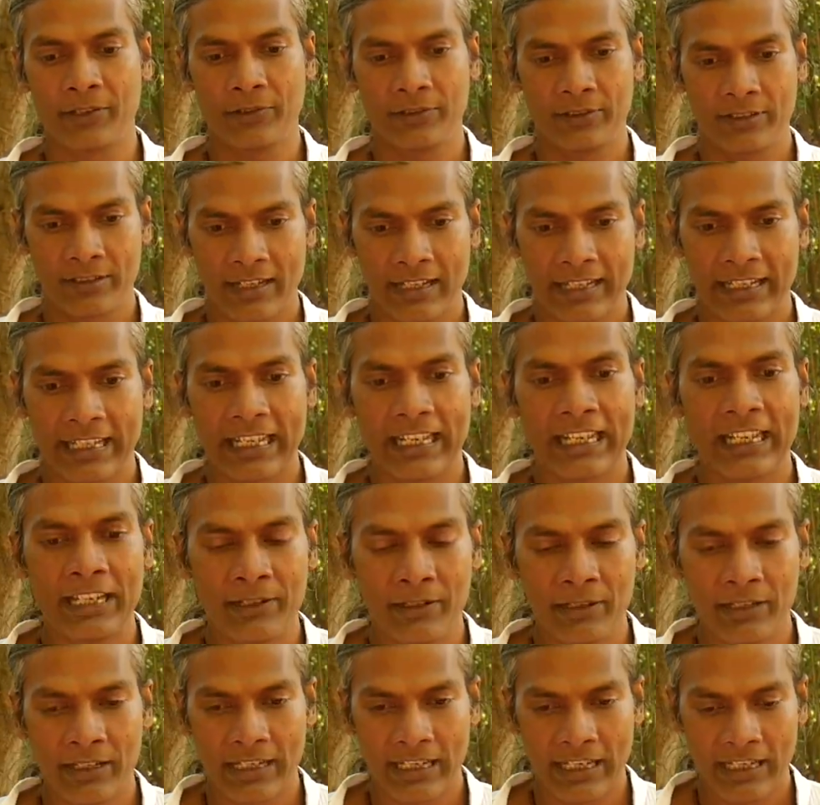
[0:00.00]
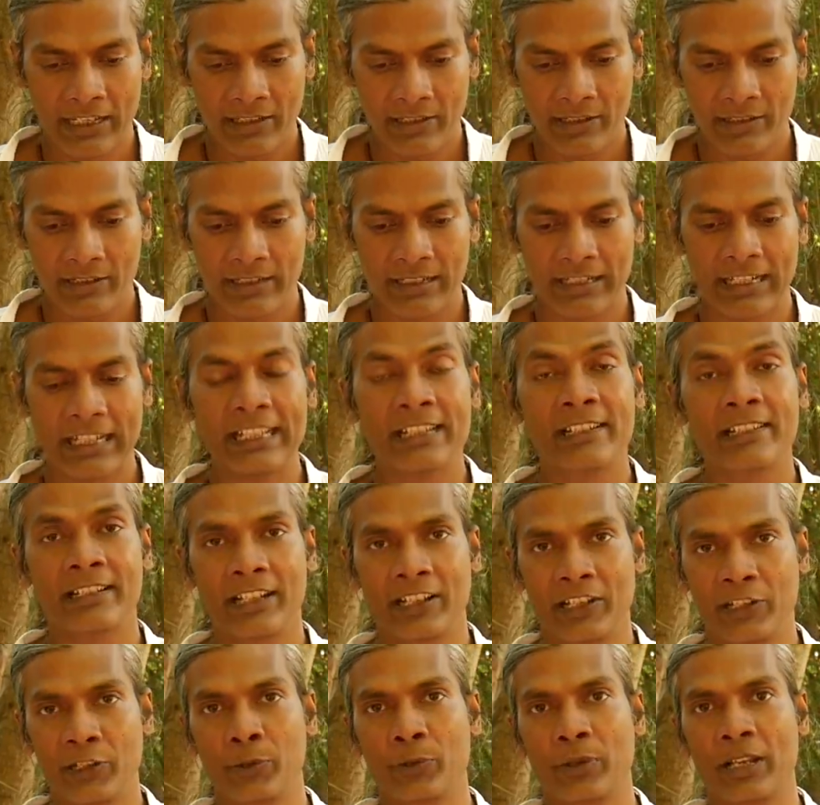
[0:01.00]
It's like an inner
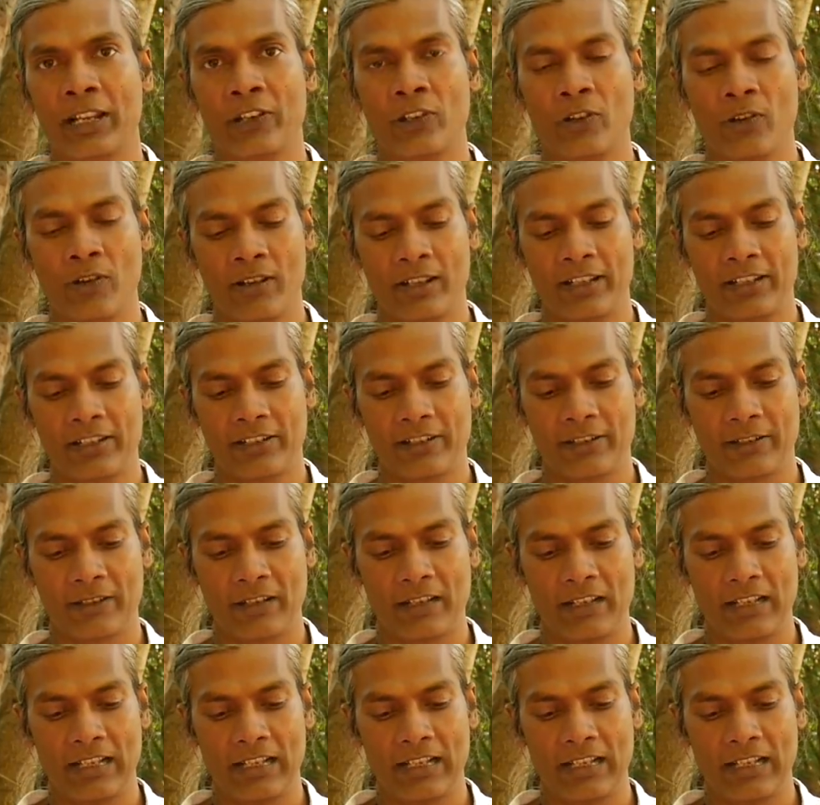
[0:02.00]
instinct, you can call it.